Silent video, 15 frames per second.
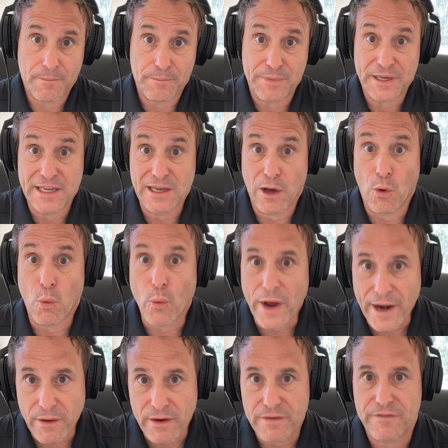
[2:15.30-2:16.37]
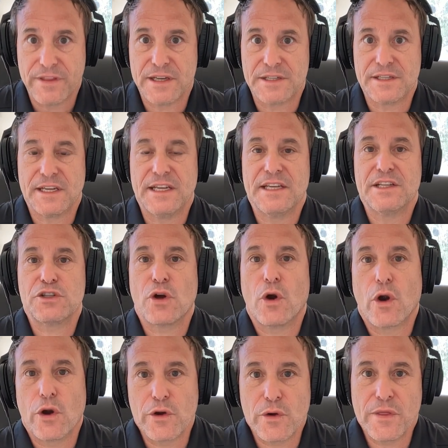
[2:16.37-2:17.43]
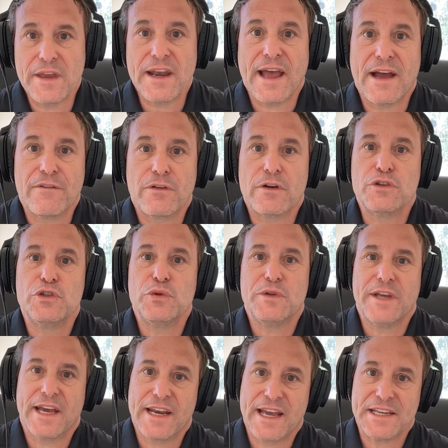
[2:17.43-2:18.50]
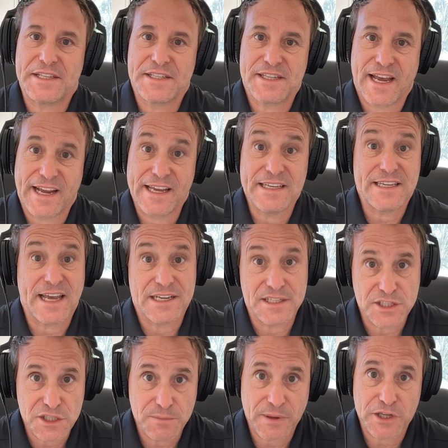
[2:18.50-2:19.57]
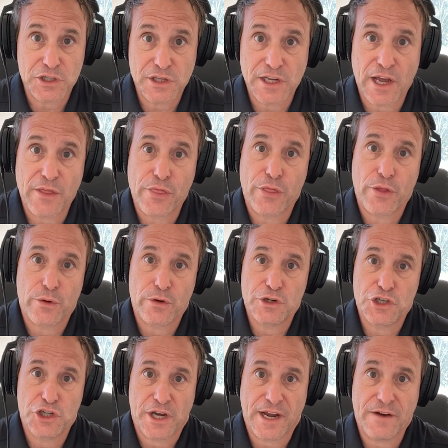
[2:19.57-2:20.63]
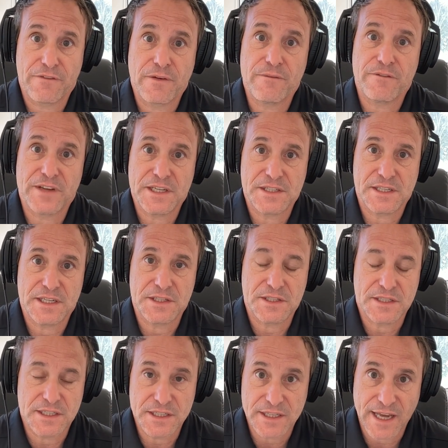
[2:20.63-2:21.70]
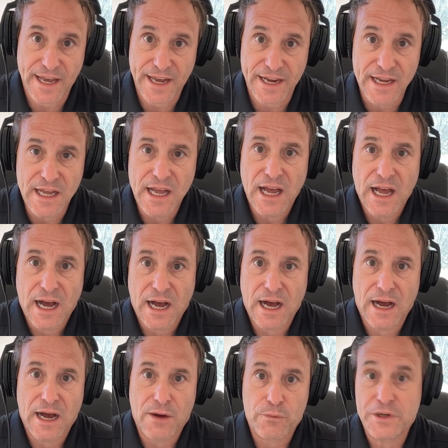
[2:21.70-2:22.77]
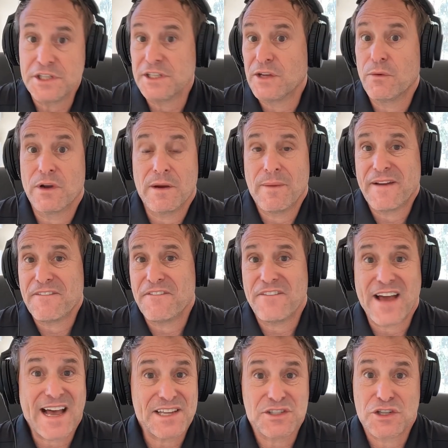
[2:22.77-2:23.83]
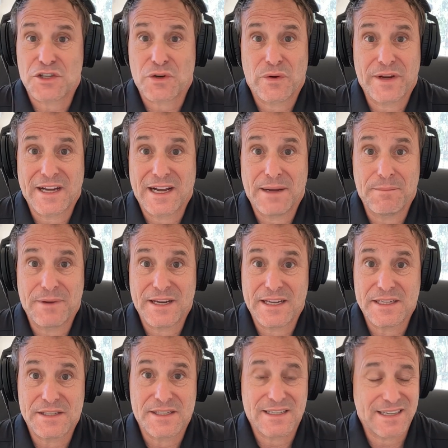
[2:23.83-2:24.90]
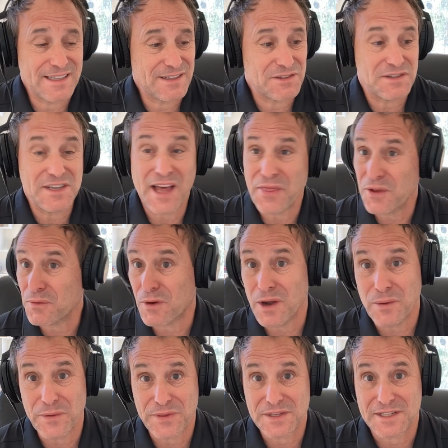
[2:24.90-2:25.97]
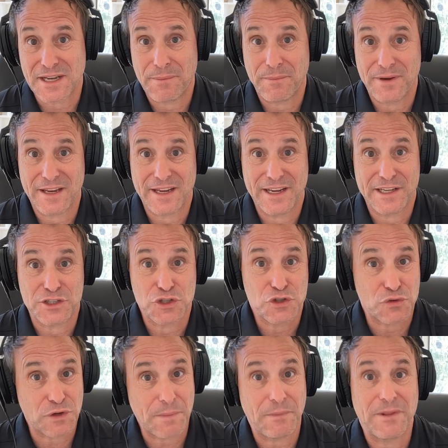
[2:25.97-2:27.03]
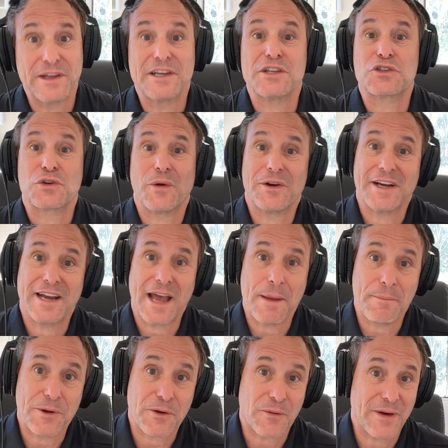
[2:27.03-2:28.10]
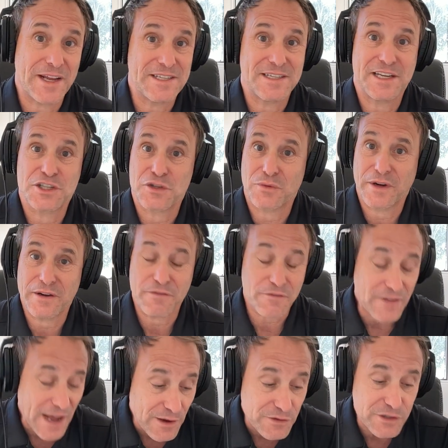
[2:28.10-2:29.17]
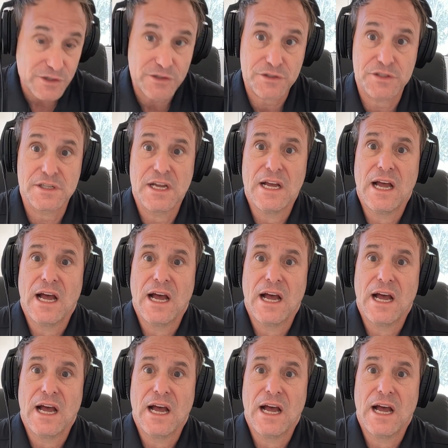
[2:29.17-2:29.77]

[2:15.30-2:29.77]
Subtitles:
be aware of this. It is harder than ever to get a second and especially a third check from VCs today. Recently, one of my fastest growing companies, there's nothing wrong with this company. It's tripling. It's growing at epic rates. It has great founders.